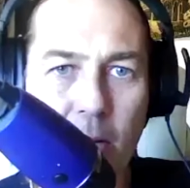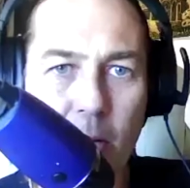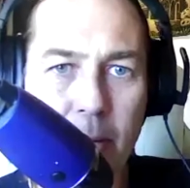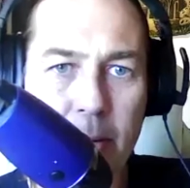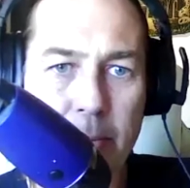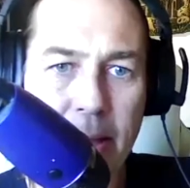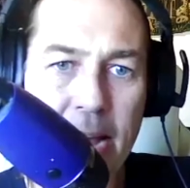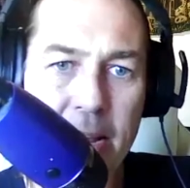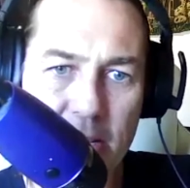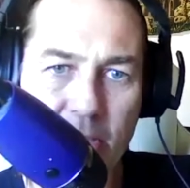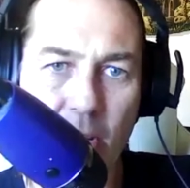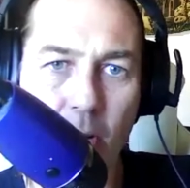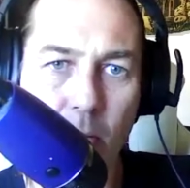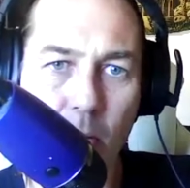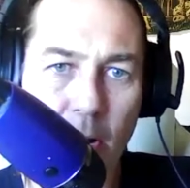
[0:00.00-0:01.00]
little bit about your
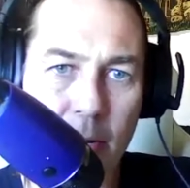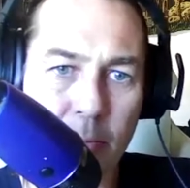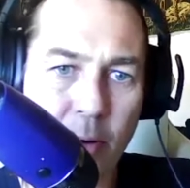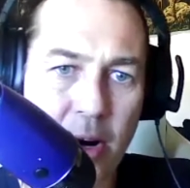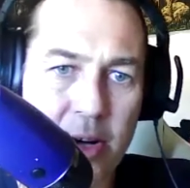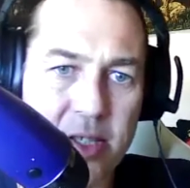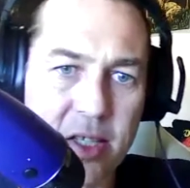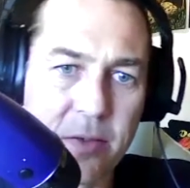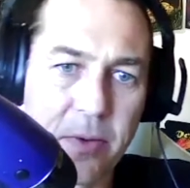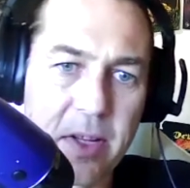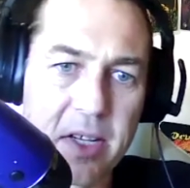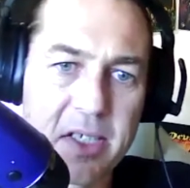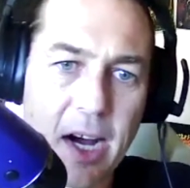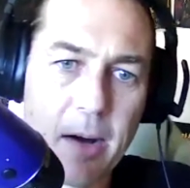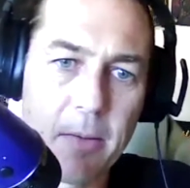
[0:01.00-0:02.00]
songwriting process for
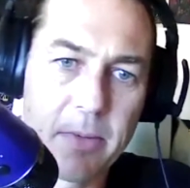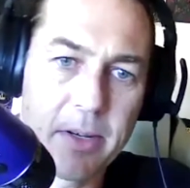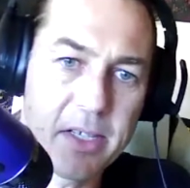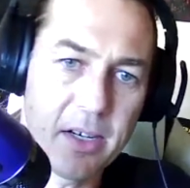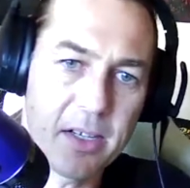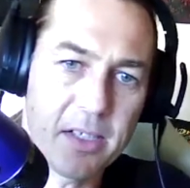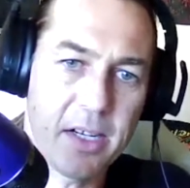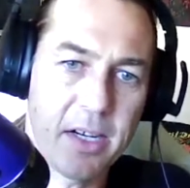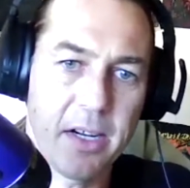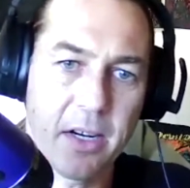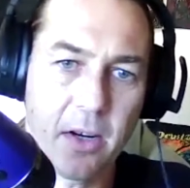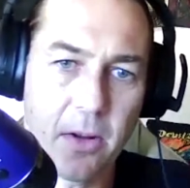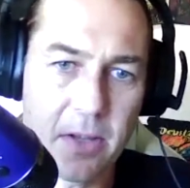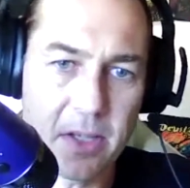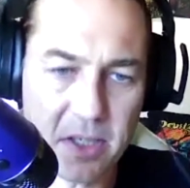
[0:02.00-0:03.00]
this album? Tell us how you
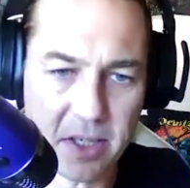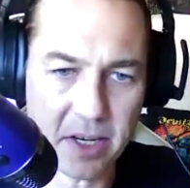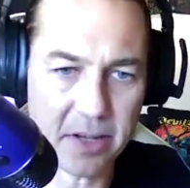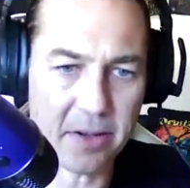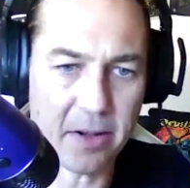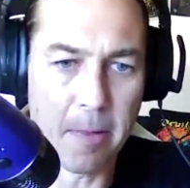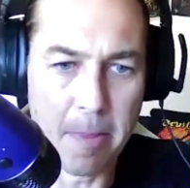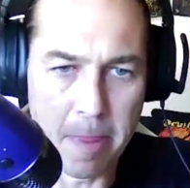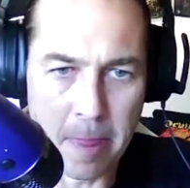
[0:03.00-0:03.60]
got this together.